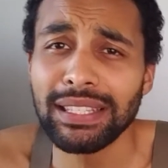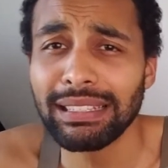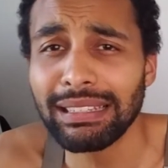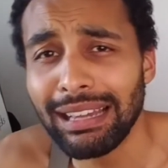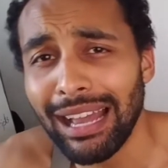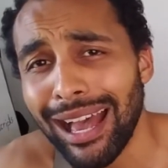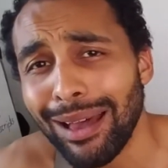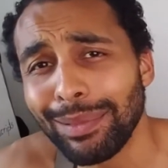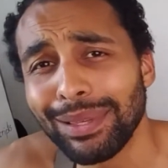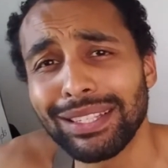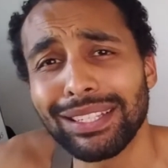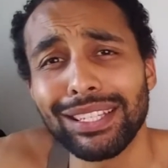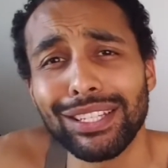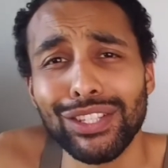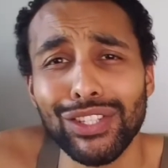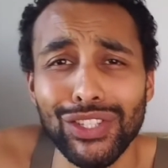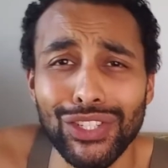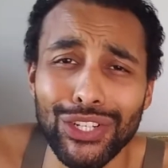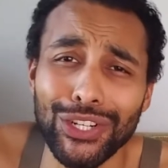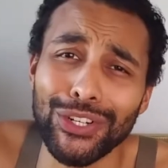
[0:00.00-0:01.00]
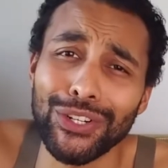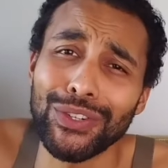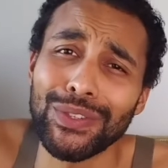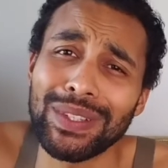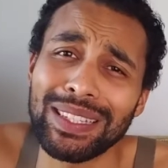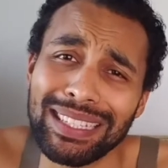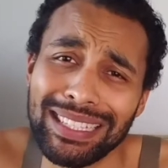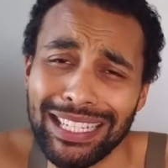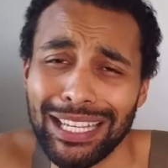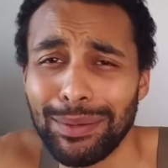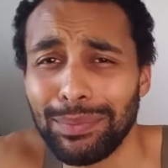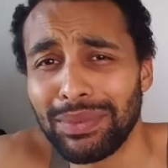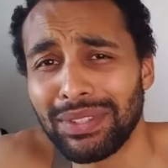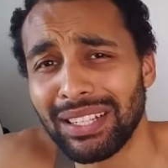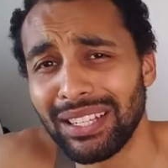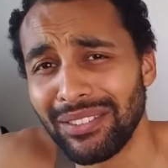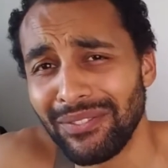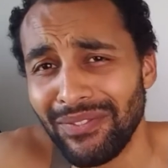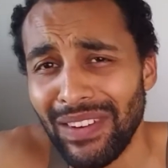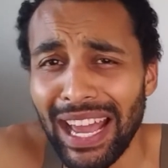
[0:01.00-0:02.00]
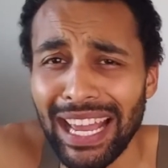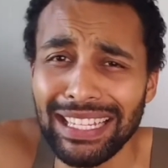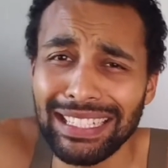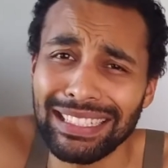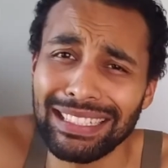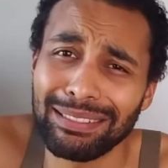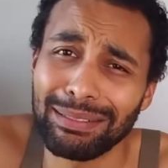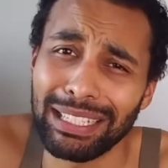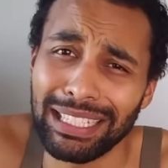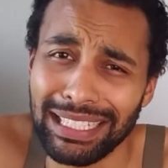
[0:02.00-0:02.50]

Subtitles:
comments, concerns, tips, advice,